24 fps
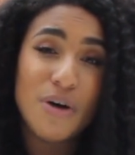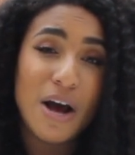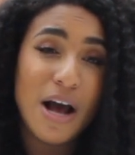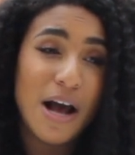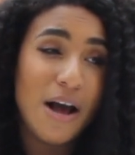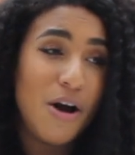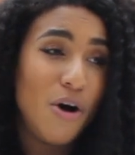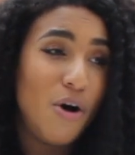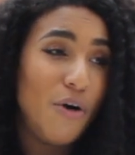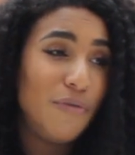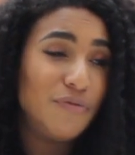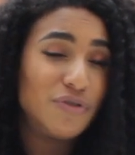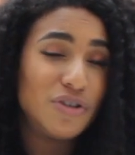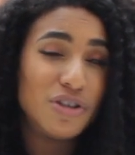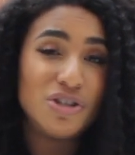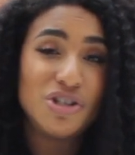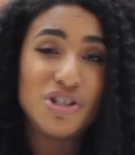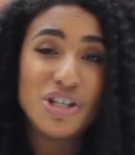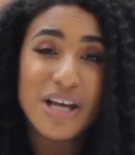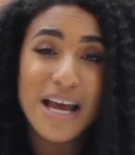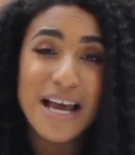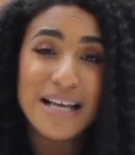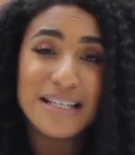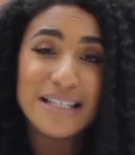I often
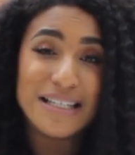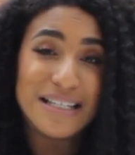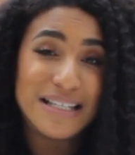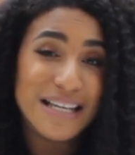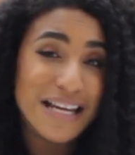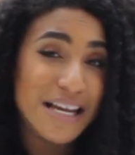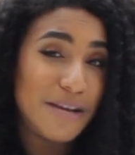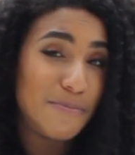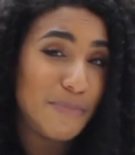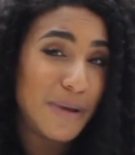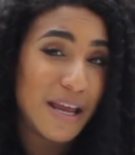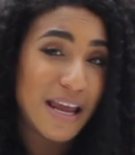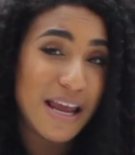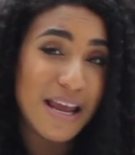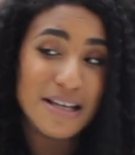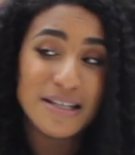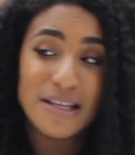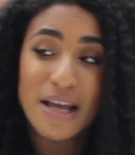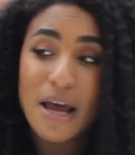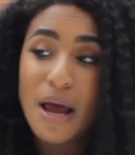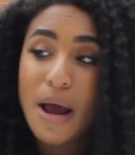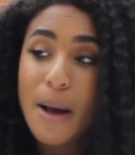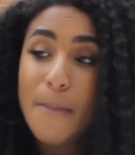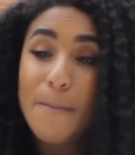share sneak peeks.